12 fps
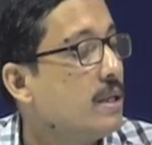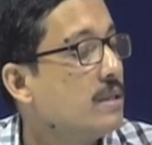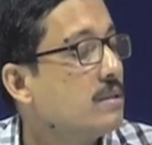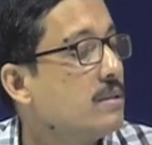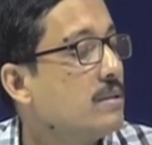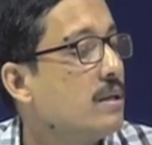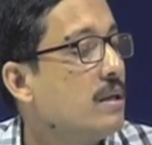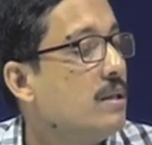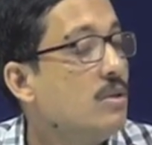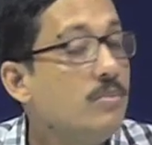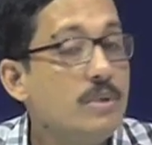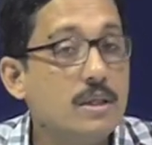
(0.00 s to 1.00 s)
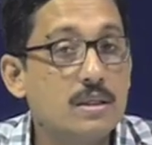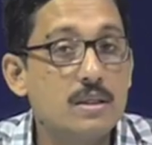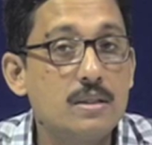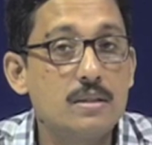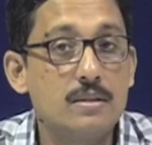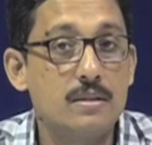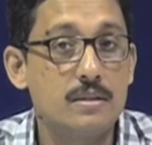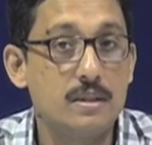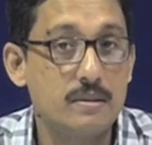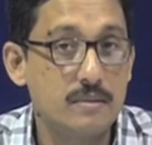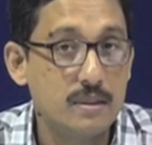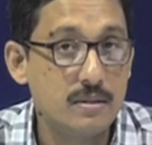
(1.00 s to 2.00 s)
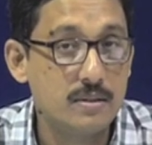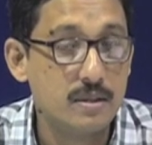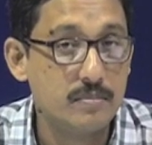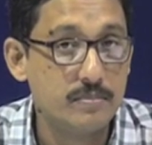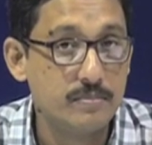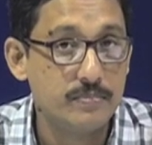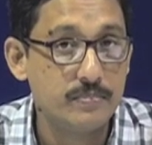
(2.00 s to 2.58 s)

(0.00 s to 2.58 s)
is luminescence. It is a general term.